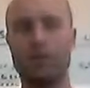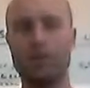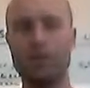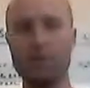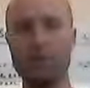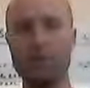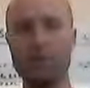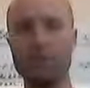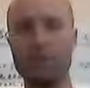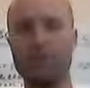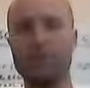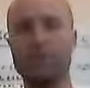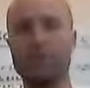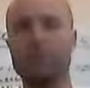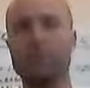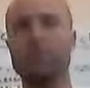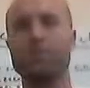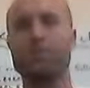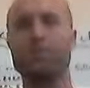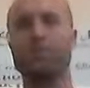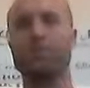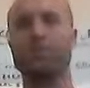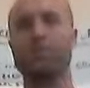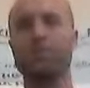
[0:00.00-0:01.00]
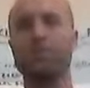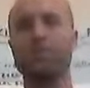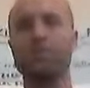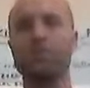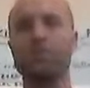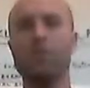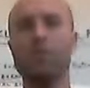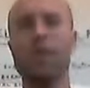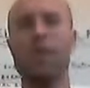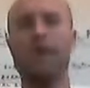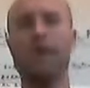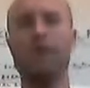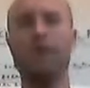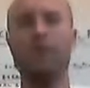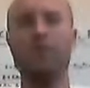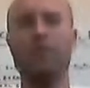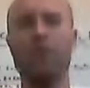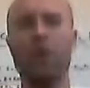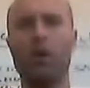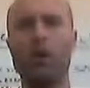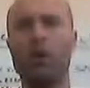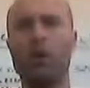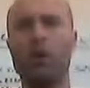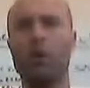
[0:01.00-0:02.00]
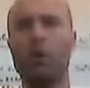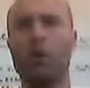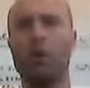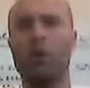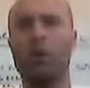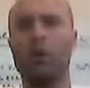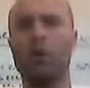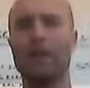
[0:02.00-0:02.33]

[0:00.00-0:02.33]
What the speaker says: And it involves the lower